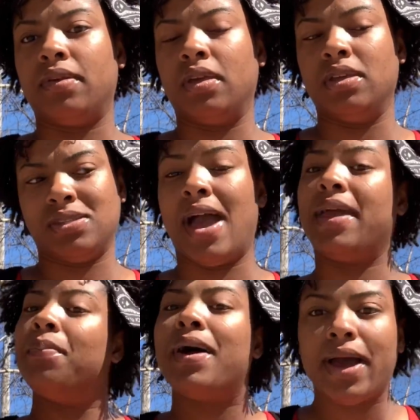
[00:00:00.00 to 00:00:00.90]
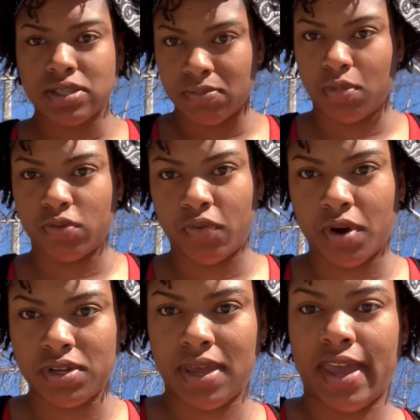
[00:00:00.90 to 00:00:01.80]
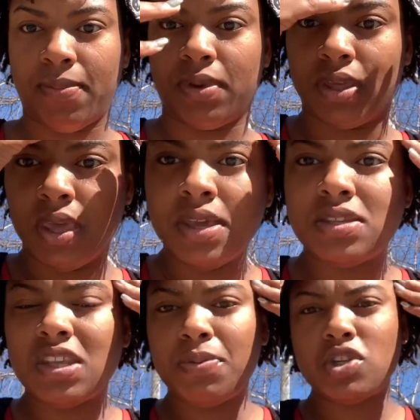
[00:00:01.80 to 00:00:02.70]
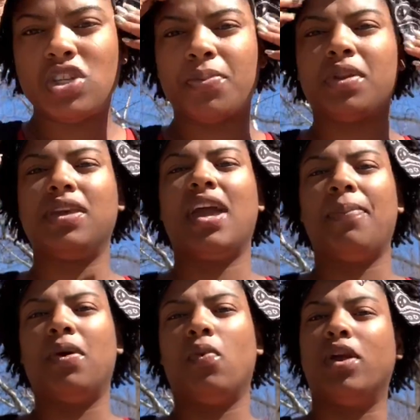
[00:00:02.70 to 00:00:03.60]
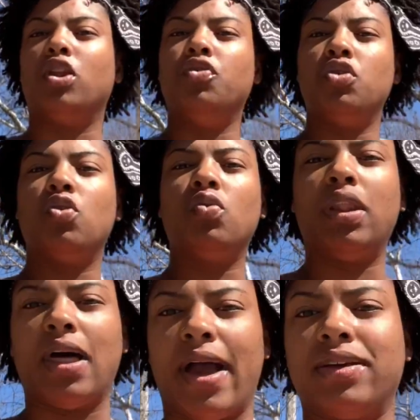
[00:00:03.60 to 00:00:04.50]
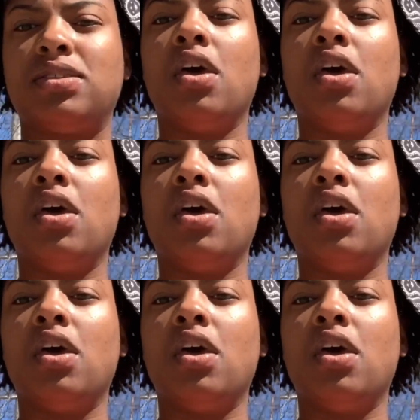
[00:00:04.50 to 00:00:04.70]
It's not impossible for it to happen. Slippage typically happen with new locks.